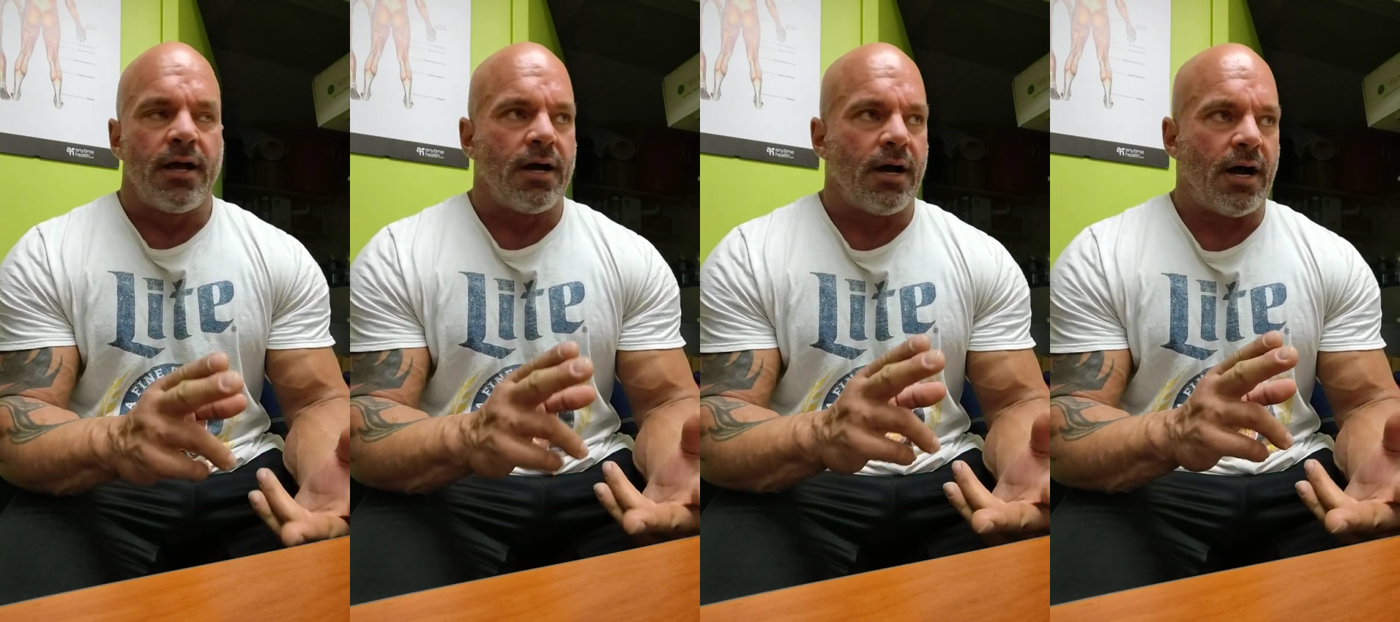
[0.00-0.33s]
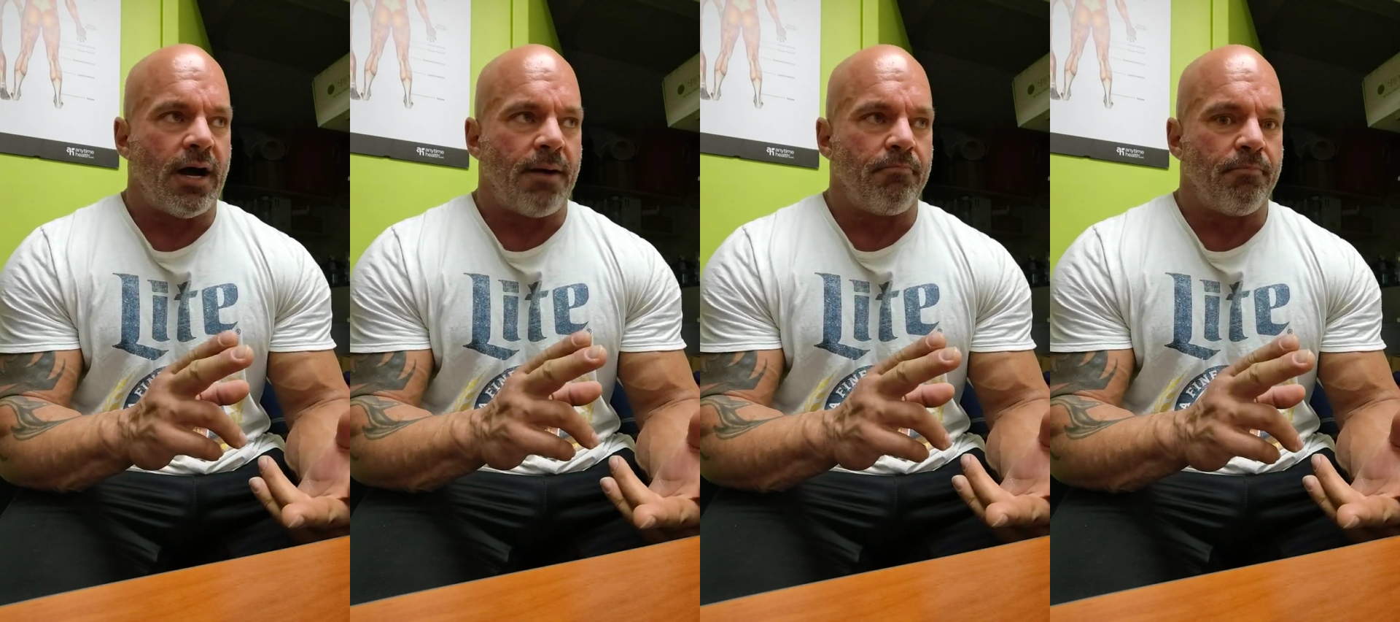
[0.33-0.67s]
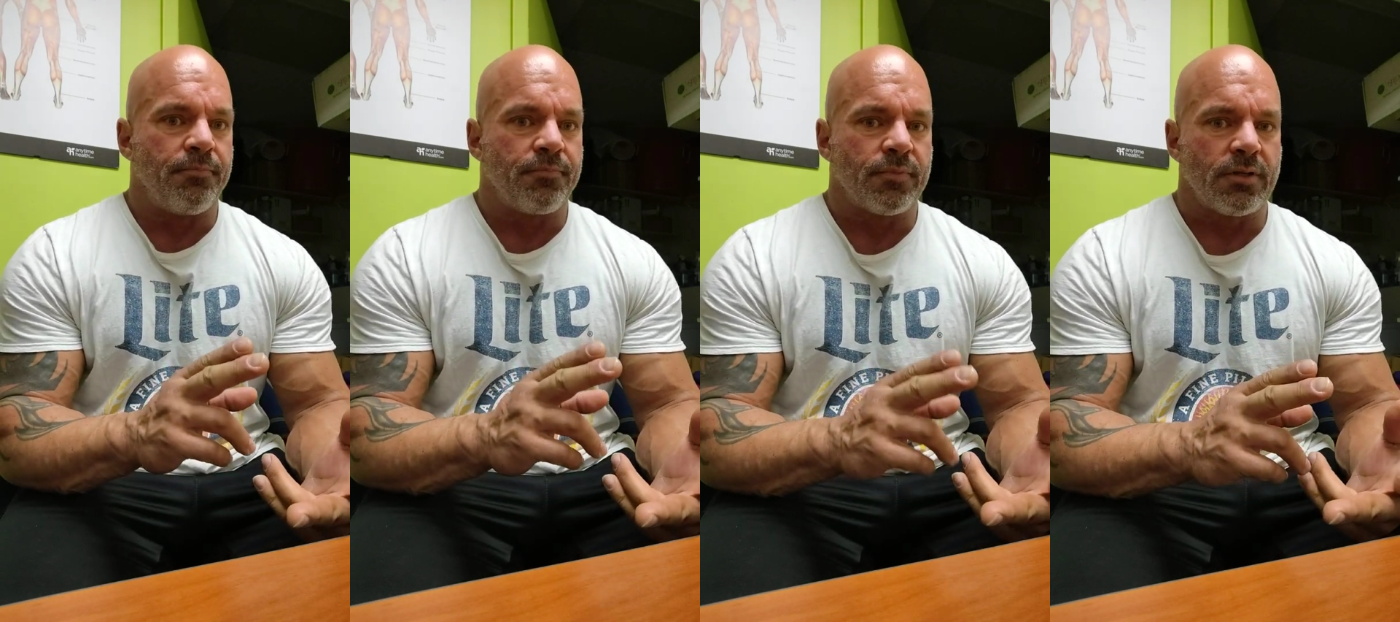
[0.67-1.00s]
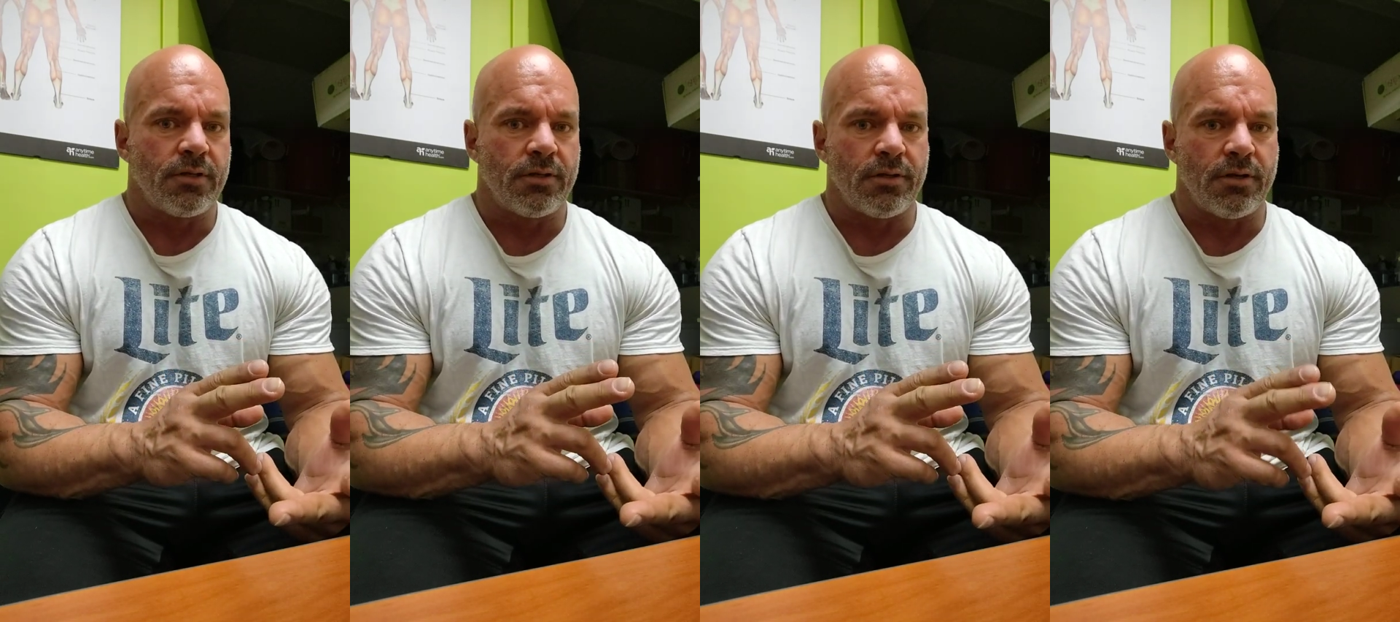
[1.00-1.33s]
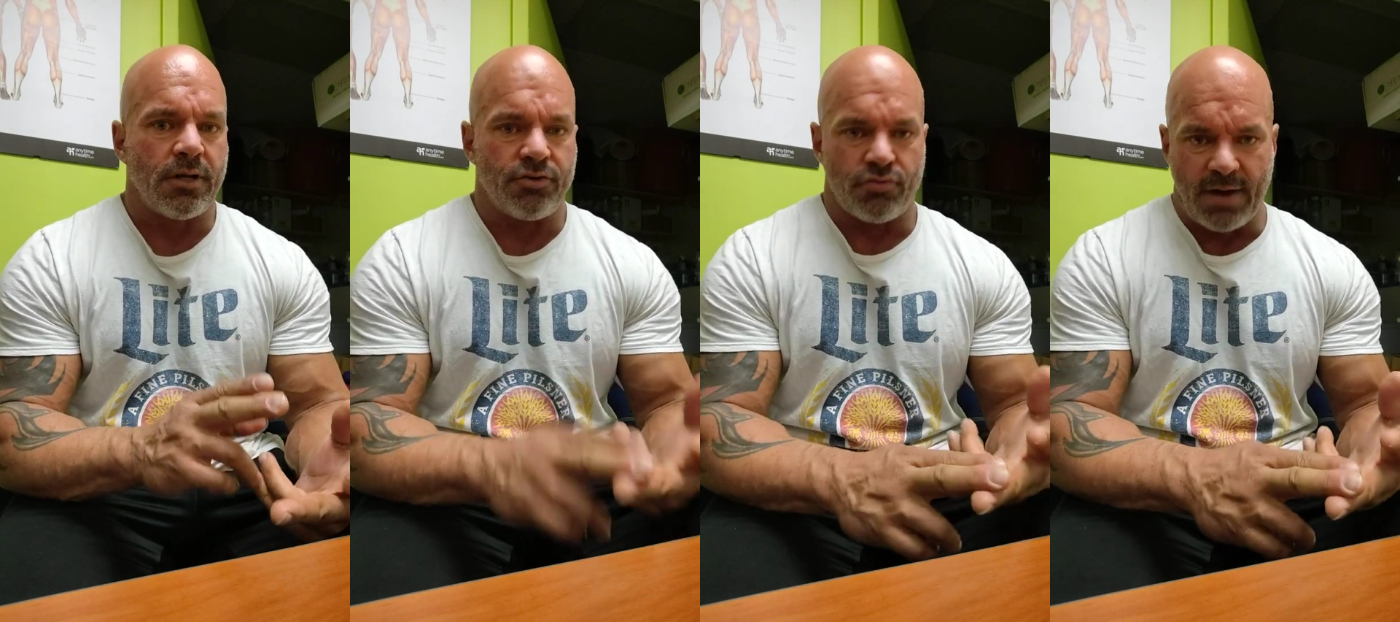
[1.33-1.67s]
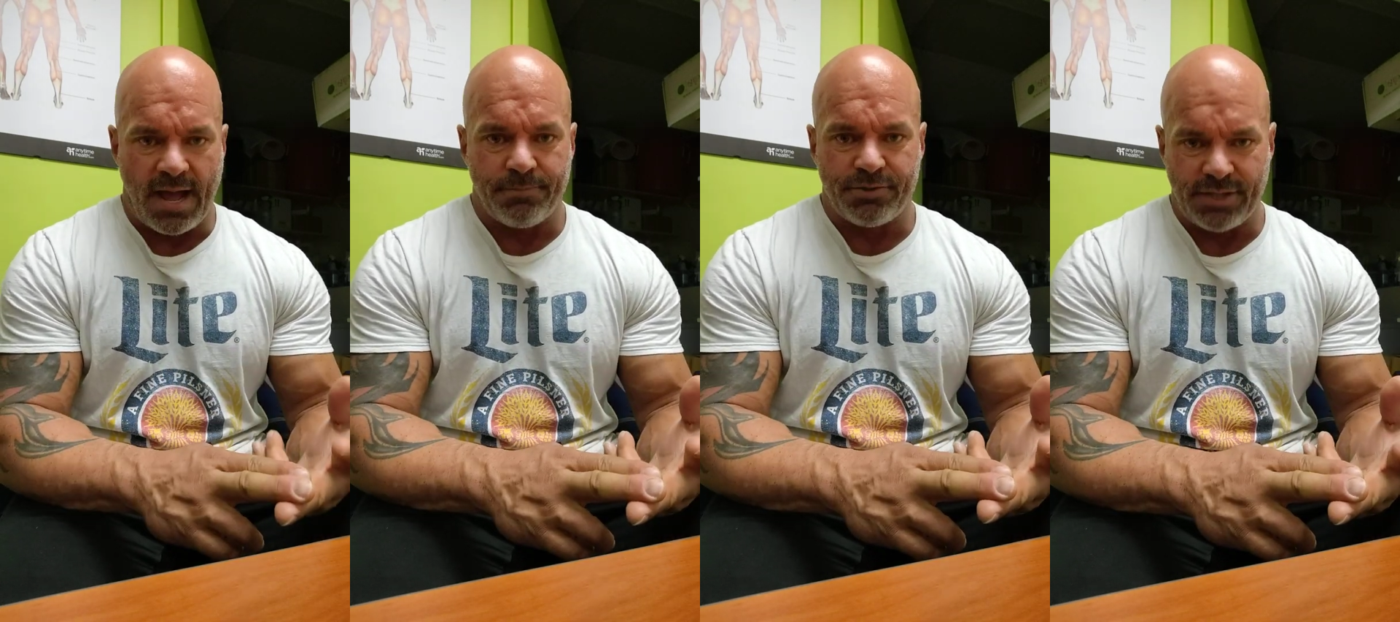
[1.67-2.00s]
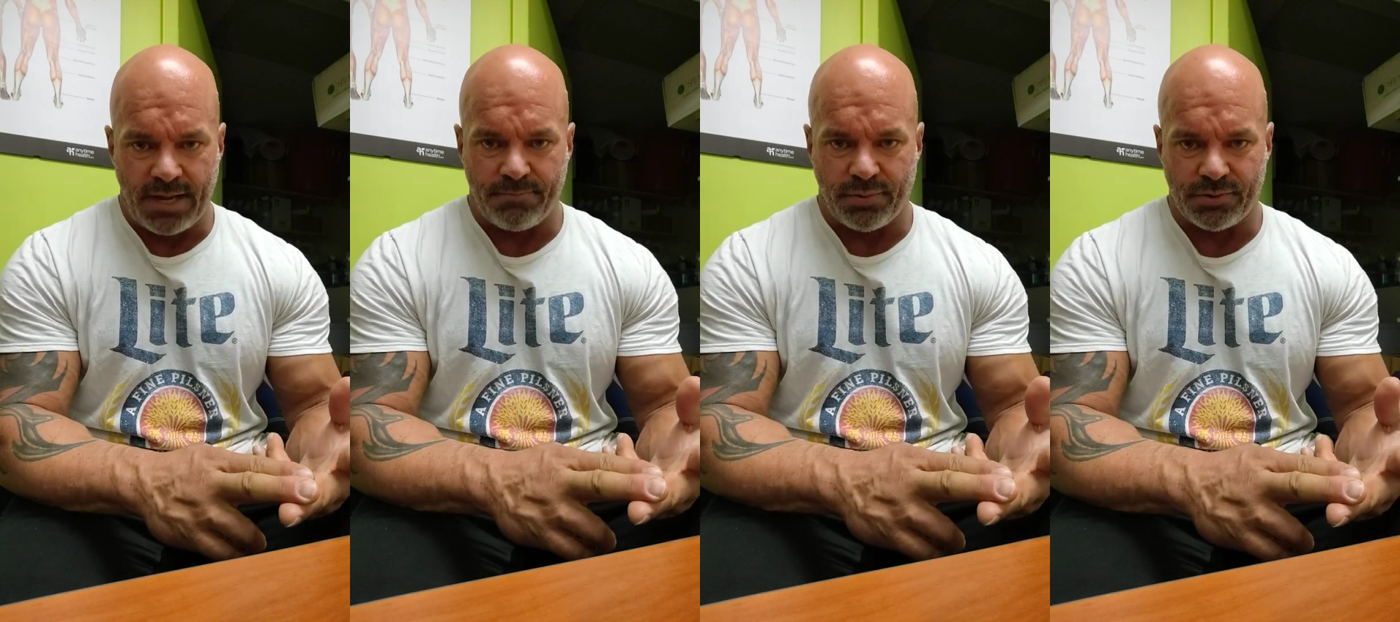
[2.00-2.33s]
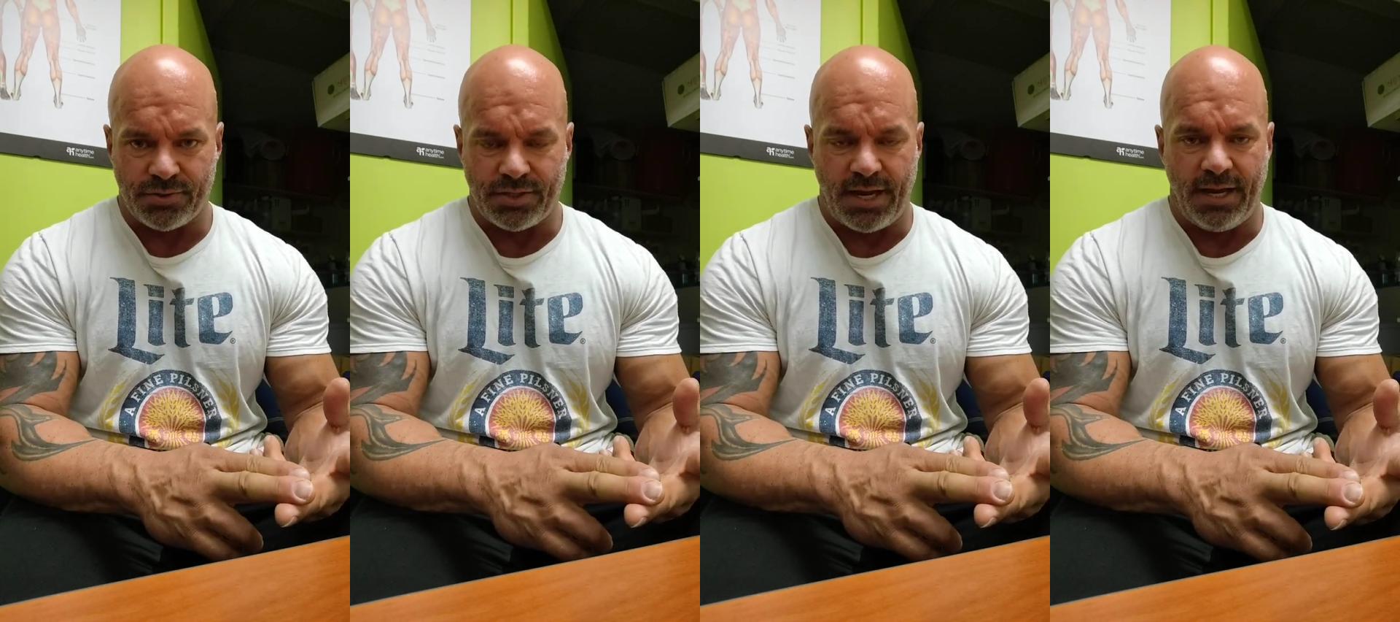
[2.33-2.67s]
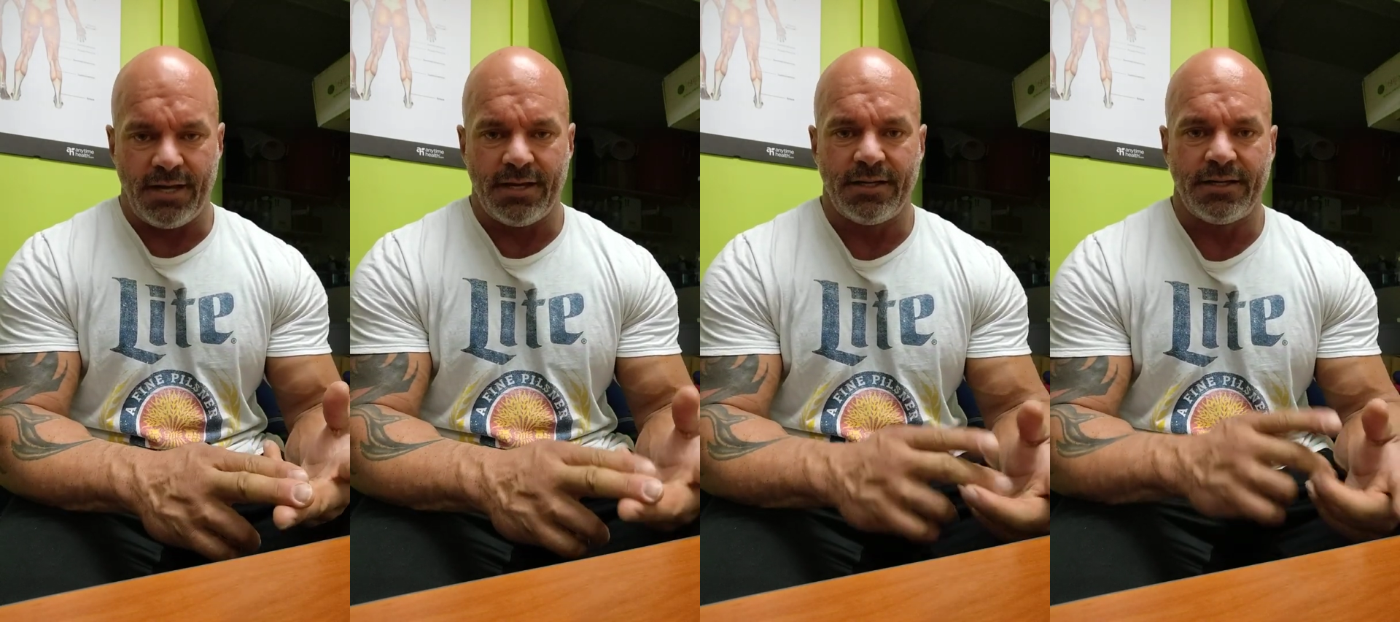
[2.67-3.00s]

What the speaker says: a drop set per se,